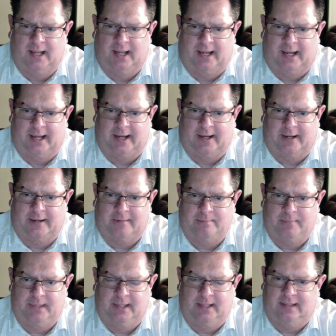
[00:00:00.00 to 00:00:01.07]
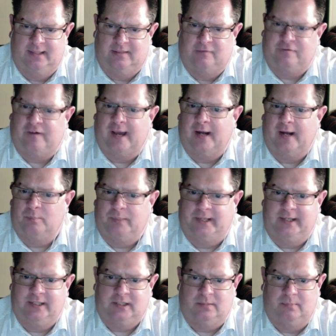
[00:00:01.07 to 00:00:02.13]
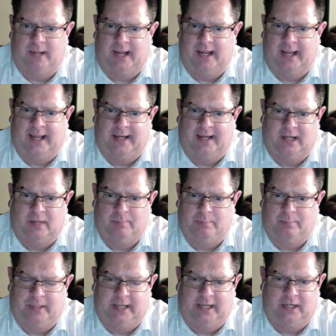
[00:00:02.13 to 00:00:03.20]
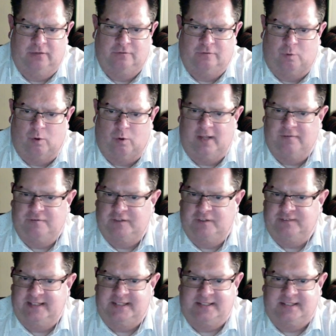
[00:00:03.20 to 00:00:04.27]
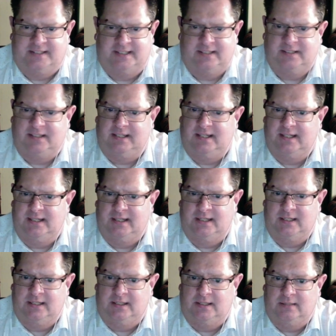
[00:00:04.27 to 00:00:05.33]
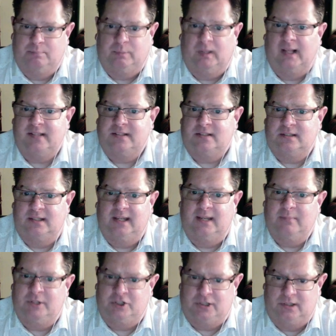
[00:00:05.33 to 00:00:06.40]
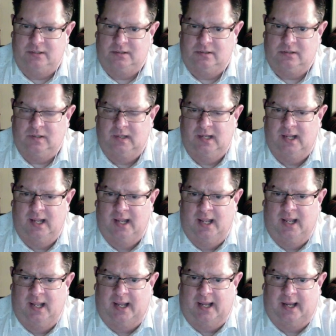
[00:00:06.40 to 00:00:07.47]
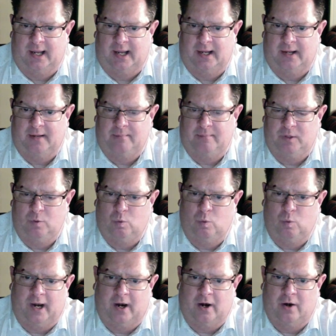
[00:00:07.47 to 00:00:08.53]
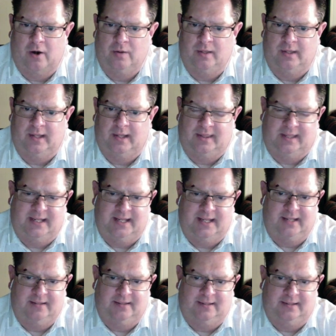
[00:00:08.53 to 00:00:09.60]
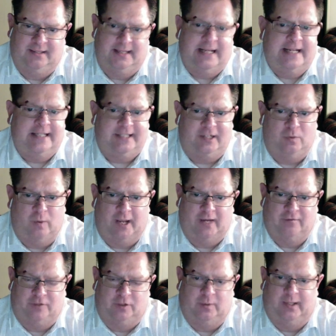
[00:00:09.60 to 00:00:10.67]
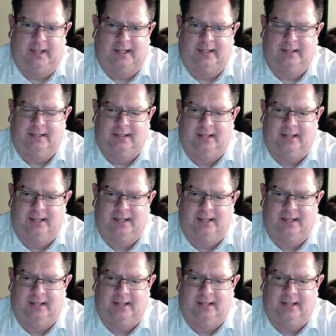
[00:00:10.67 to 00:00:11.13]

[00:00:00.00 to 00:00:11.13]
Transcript: um, the final piece may end up being 40, 50, 60 plus images, um, where the easy way of doing it